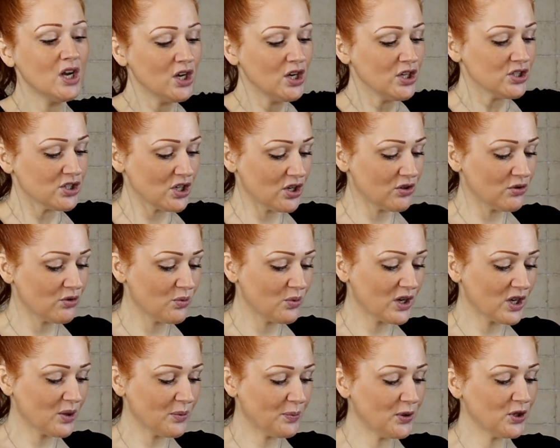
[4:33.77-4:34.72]
So we're
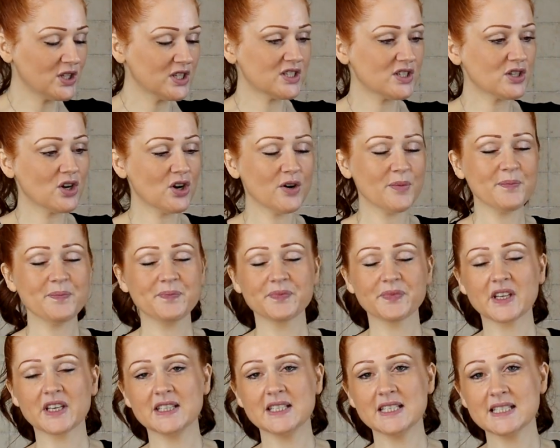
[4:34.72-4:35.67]
going to put this on,
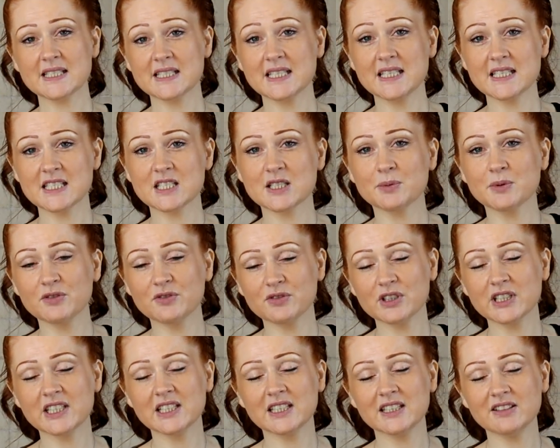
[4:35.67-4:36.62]
and this needs to be
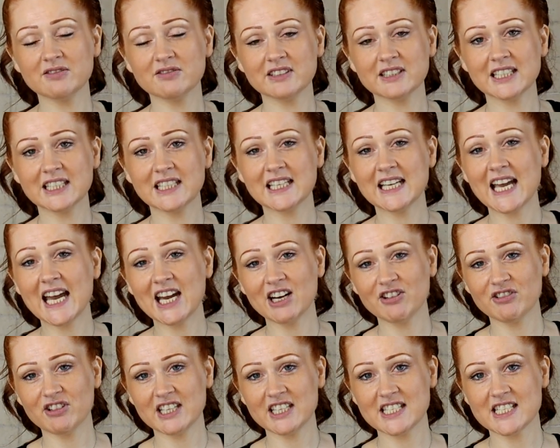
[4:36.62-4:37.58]
really, really
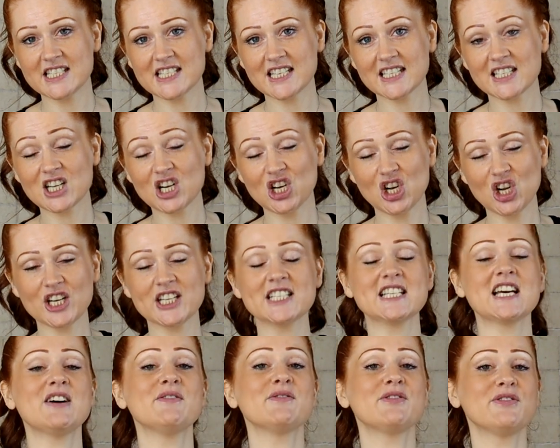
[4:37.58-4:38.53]
aerated,
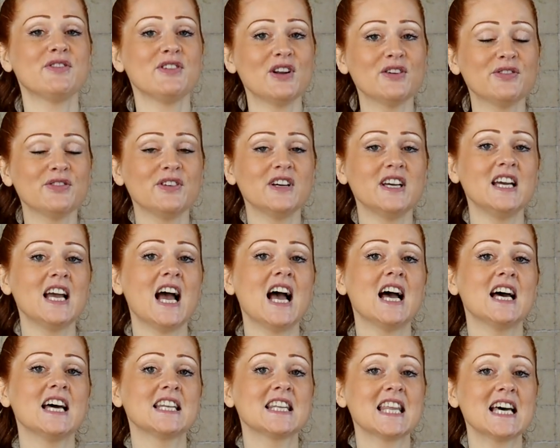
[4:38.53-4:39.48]
light and fluffy,
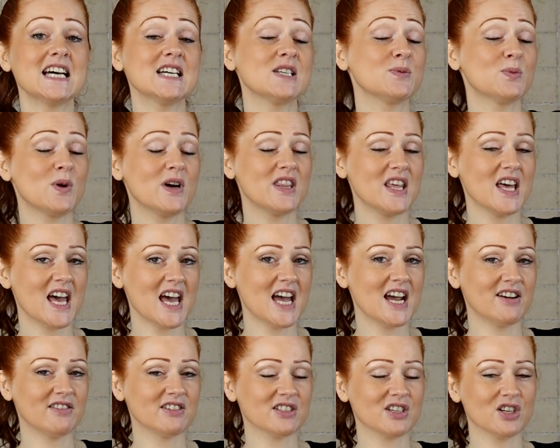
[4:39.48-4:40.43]
and that is where the
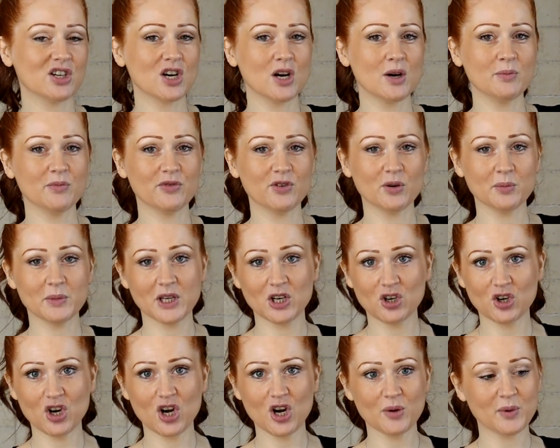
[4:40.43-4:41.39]
air is going to come from in
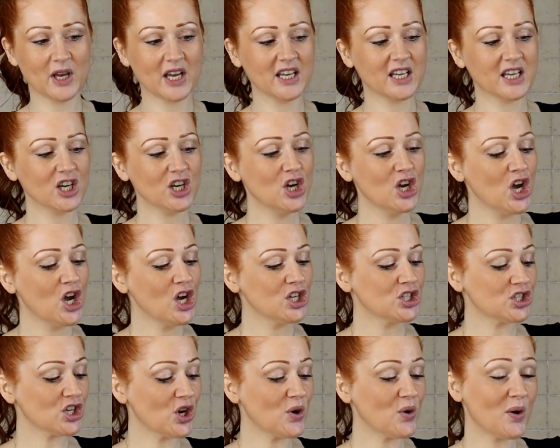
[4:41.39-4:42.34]
our cupcake.
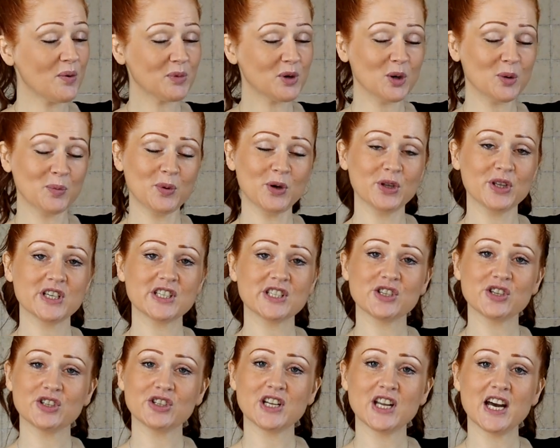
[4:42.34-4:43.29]
So I'm going to put this
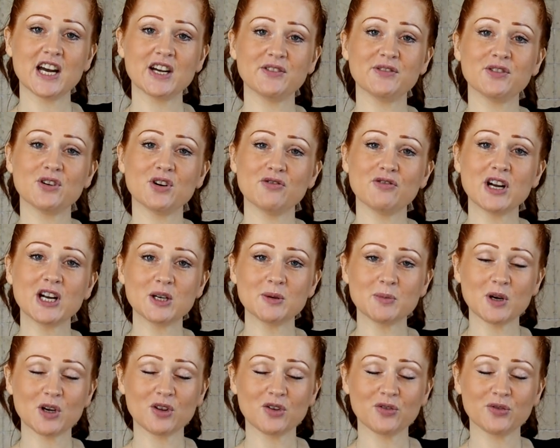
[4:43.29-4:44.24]
on now for around
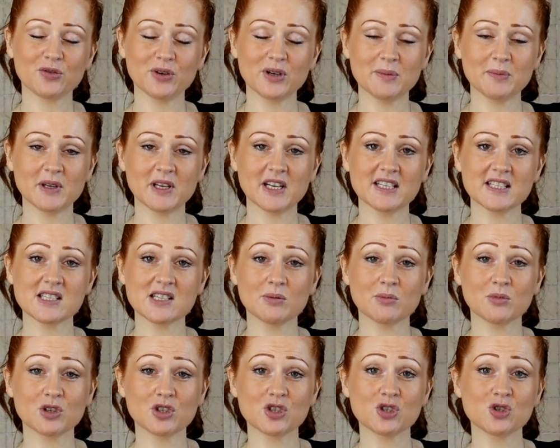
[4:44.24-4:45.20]
about 3 minutes.
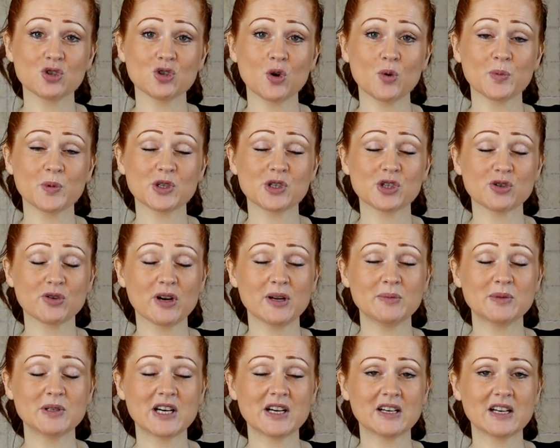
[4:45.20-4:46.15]
I'm going to stop and
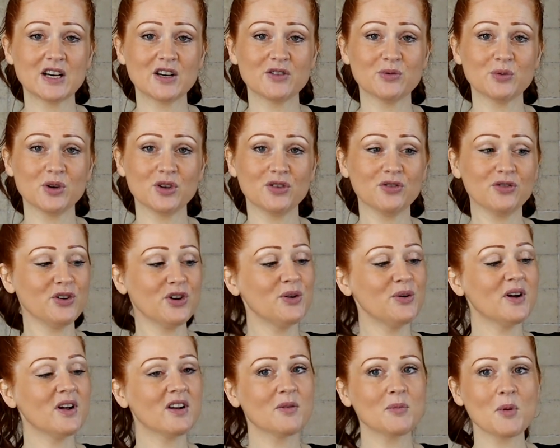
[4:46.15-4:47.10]
scrape down halfway through,
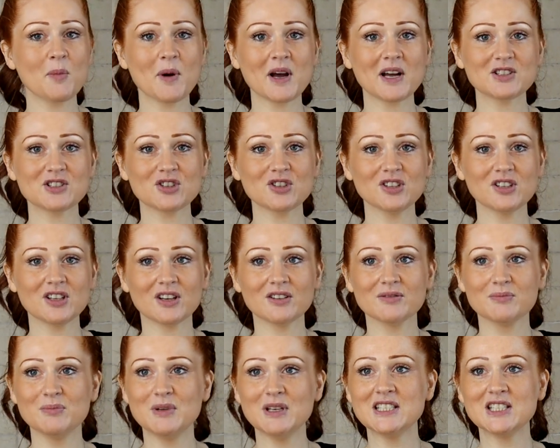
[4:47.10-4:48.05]
and I'll be back to you.
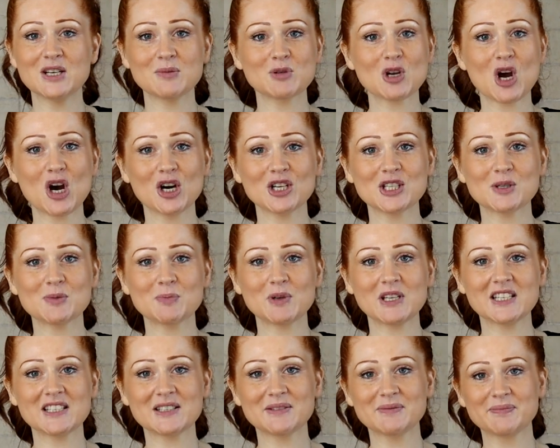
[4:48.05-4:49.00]
Medium to high
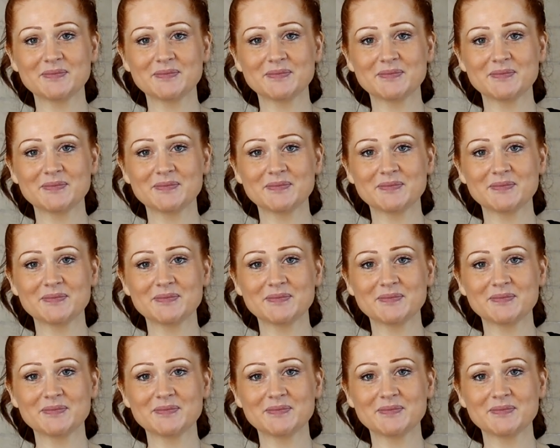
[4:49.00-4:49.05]
speed.